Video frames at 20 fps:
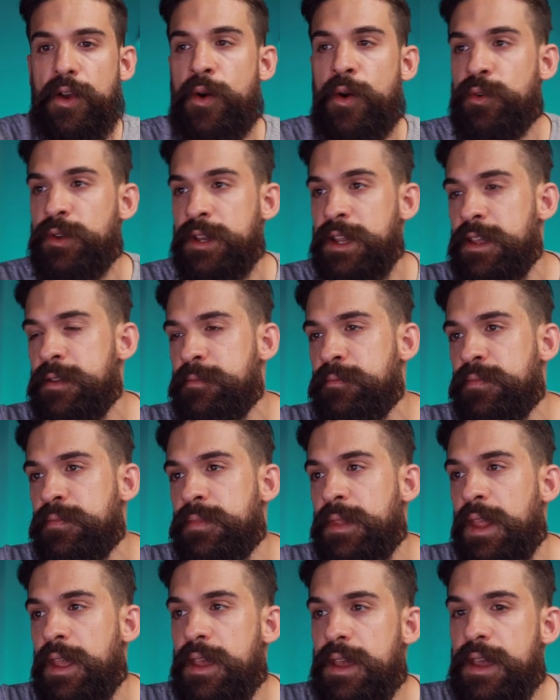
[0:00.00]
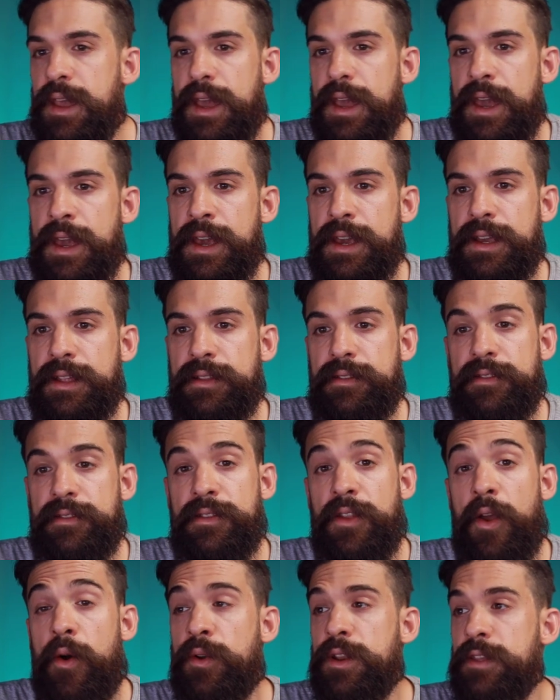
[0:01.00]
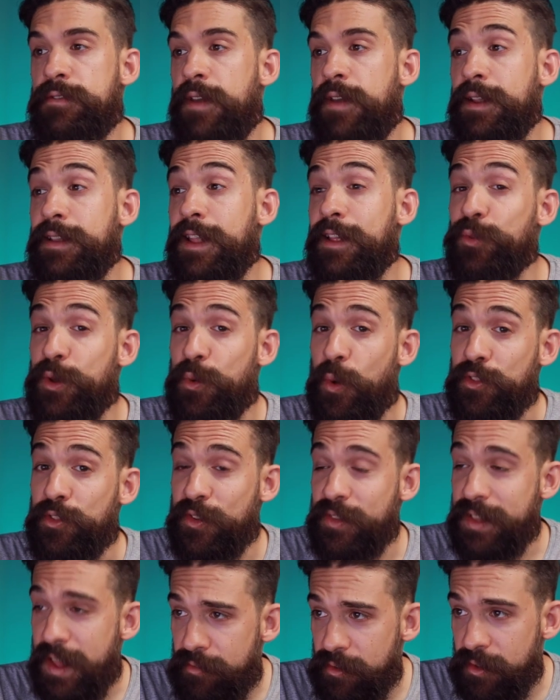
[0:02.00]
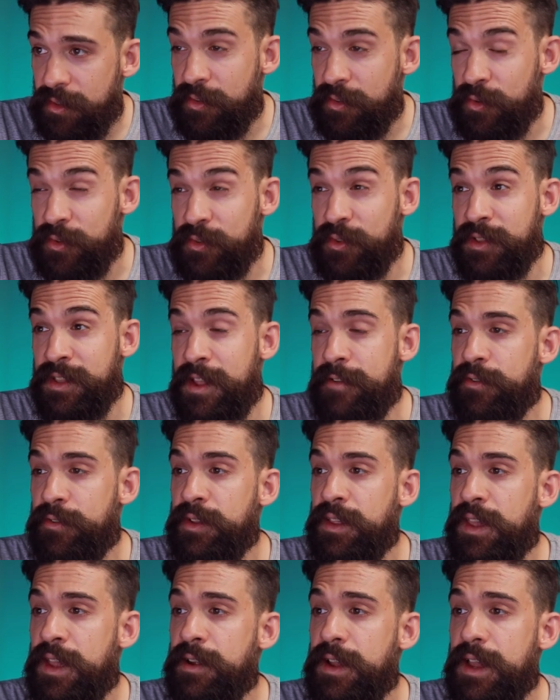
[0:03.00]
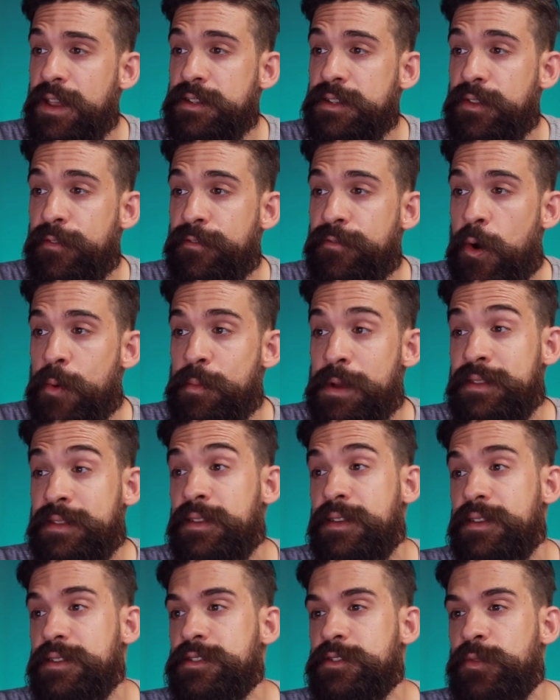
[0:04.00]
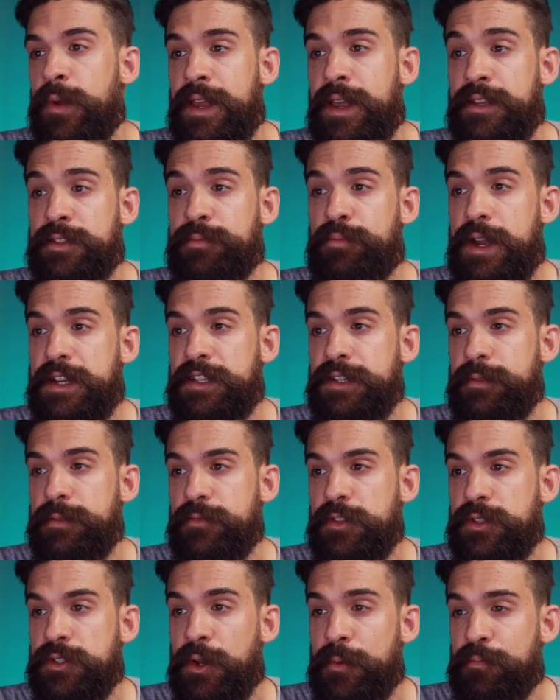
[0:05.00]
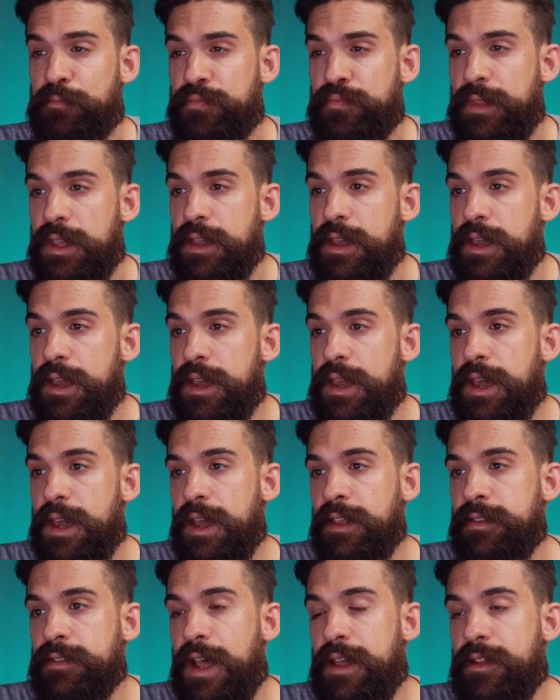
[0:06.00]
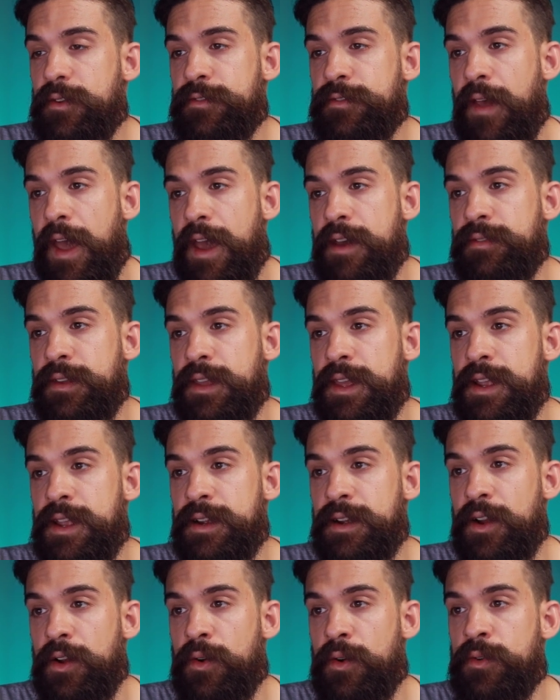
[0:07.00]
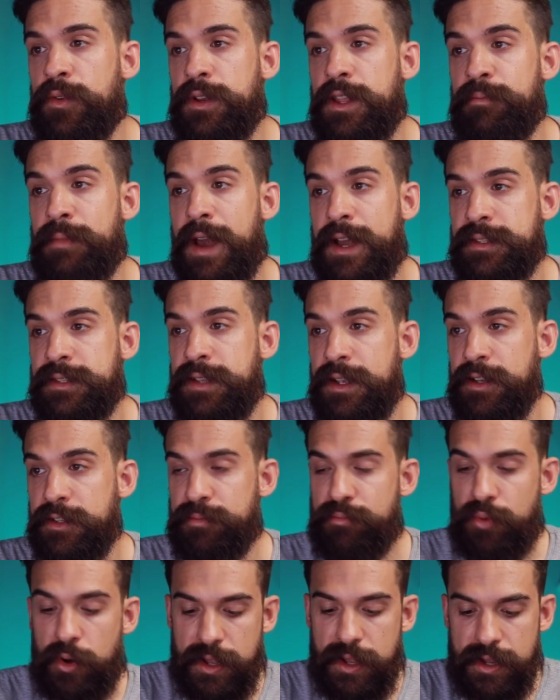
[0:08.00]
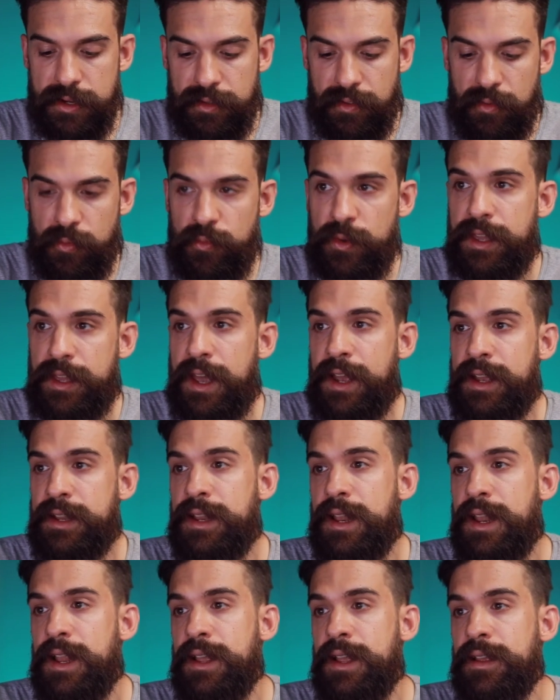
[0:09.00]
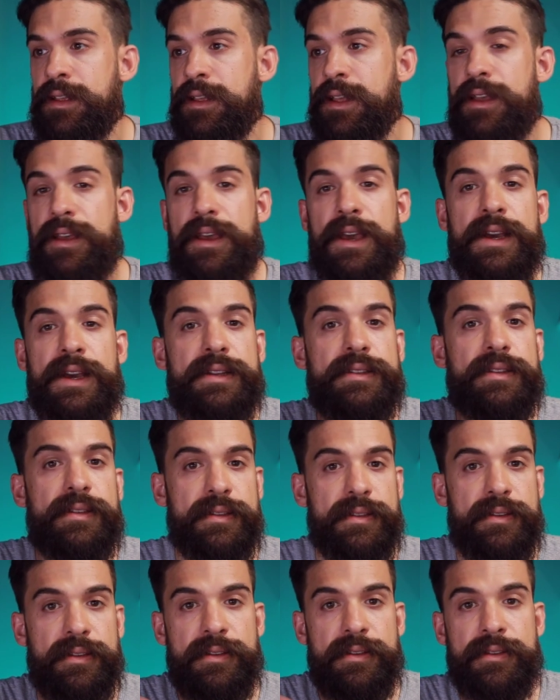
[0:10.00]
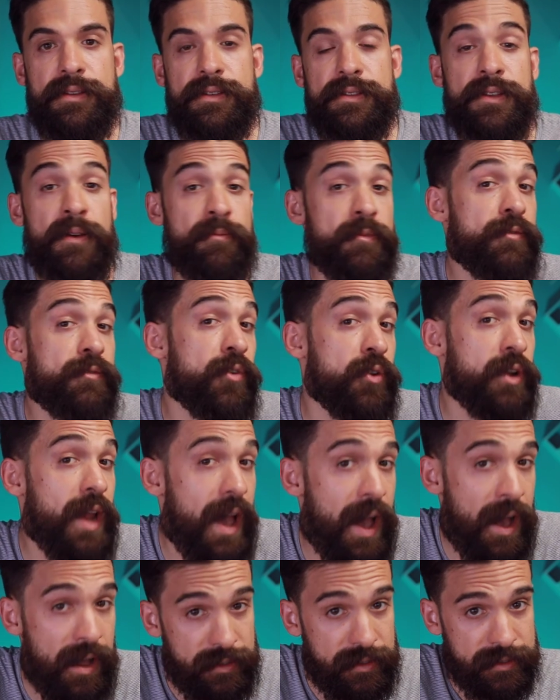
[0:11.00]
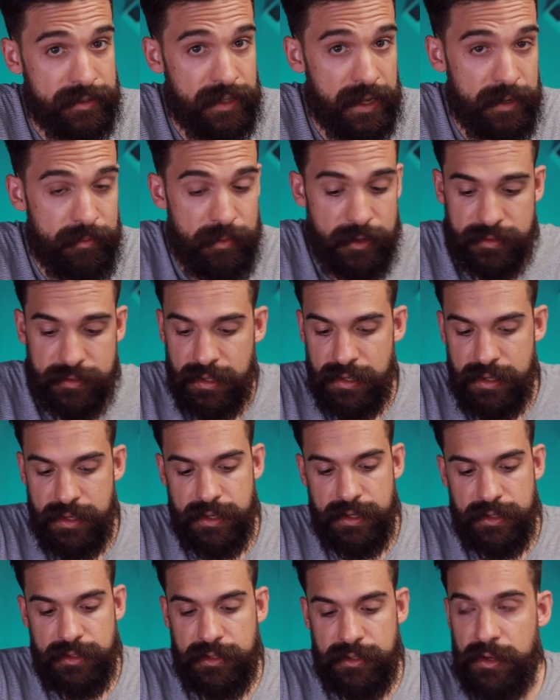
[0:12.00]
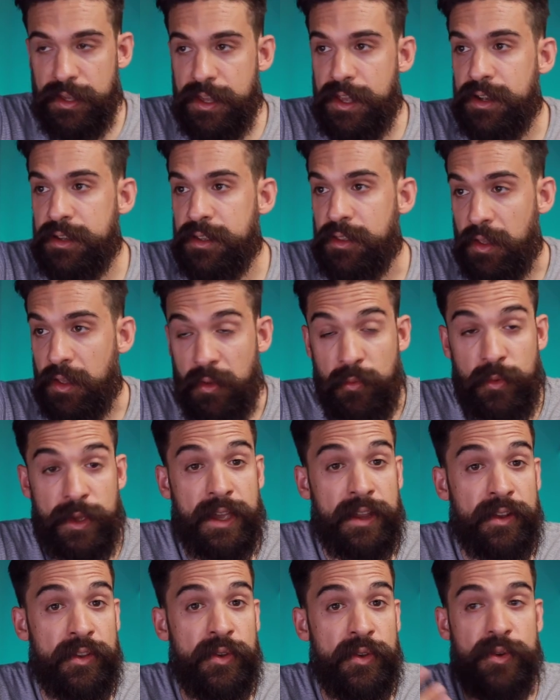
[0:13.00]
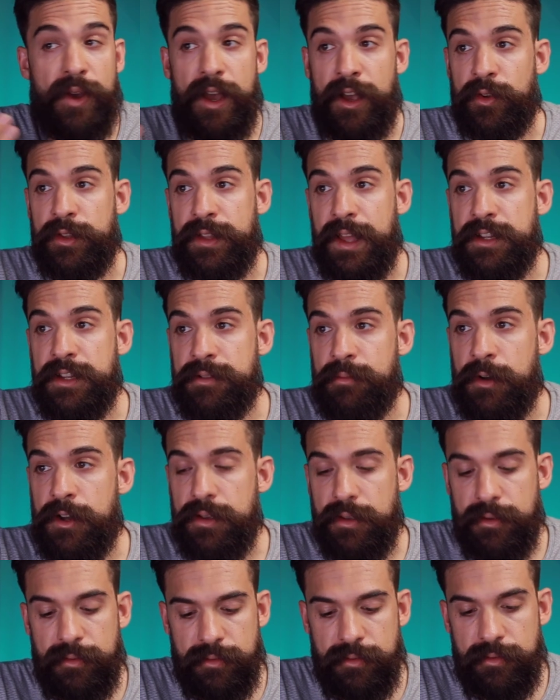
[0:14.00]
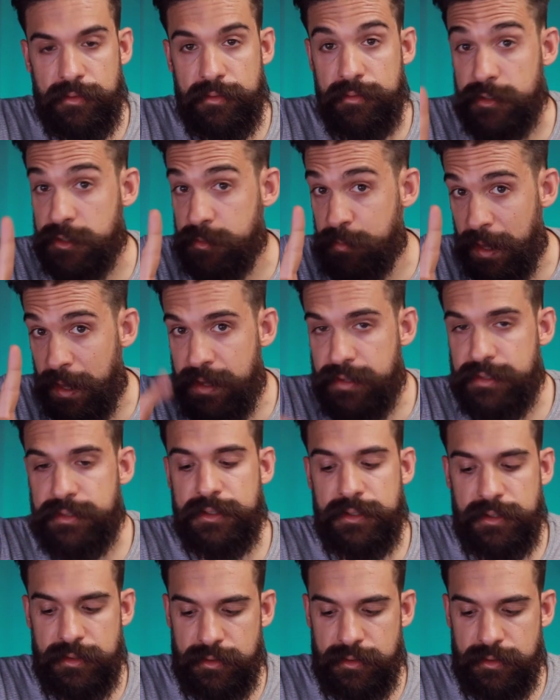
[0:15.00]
only. And the only thing that we want to, dif different here is the format string expression. So instead of having here only max sales product, we can add something for the else statement. So here we can do a quotation mark, space,